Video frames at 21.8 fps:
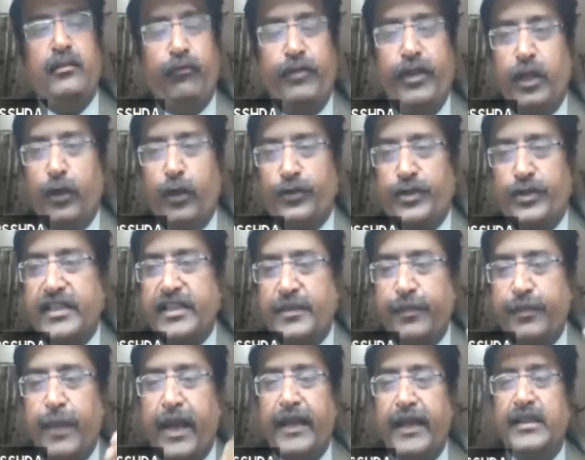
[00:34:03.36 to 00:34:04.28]
we have 6
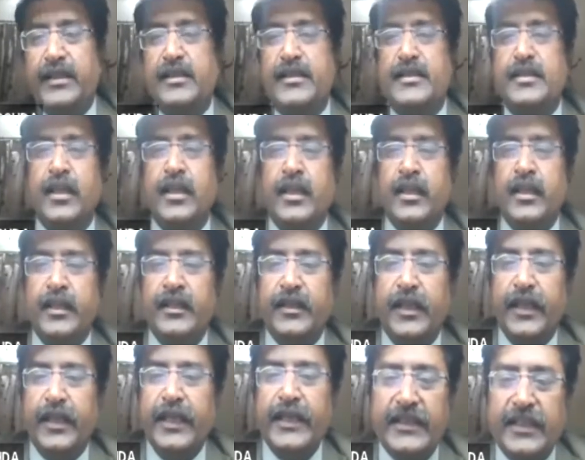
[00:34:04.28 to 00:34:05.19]
medals. In
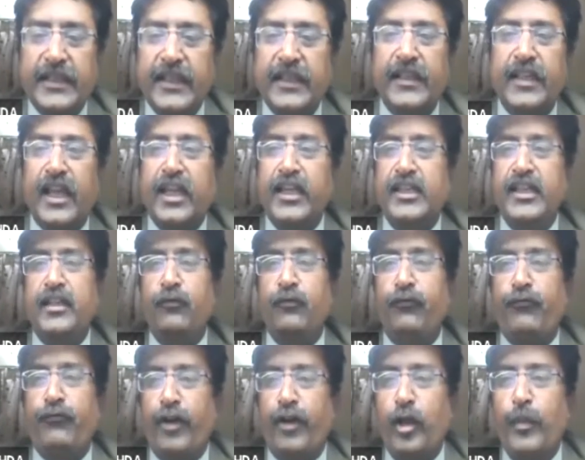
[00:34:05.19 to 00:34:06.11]

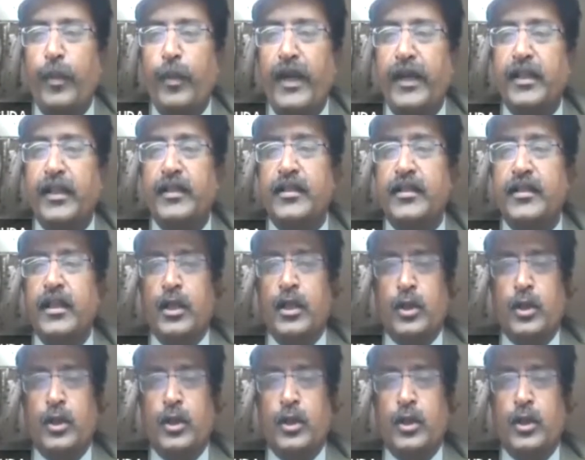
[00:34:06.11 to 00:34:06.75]
18-19, 5 medals.